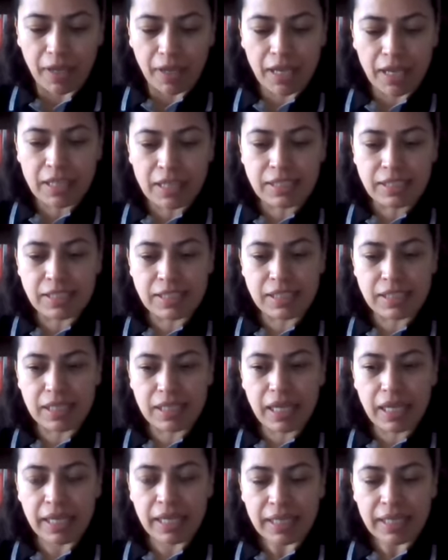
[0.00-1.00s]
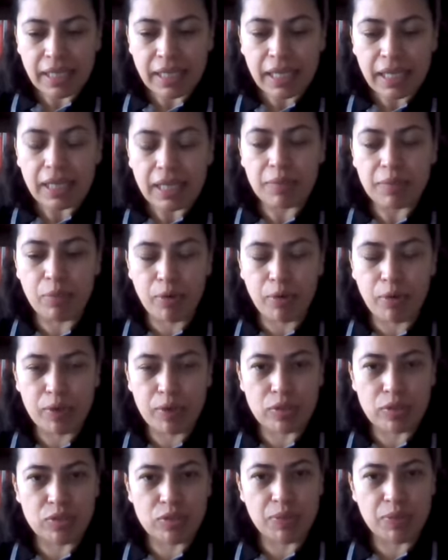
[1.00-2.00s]
it's, again,
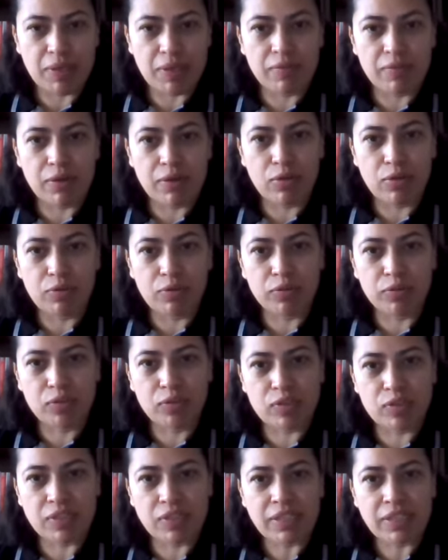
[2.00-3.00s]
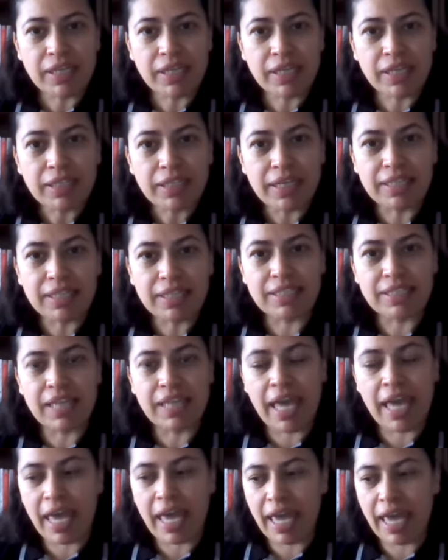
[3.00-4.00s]
important to be aware of those dialects
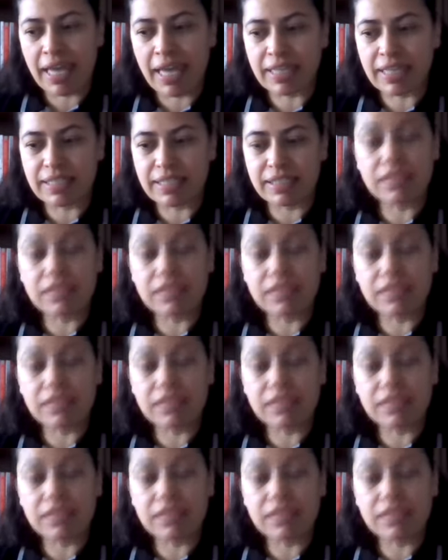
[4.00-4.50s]
and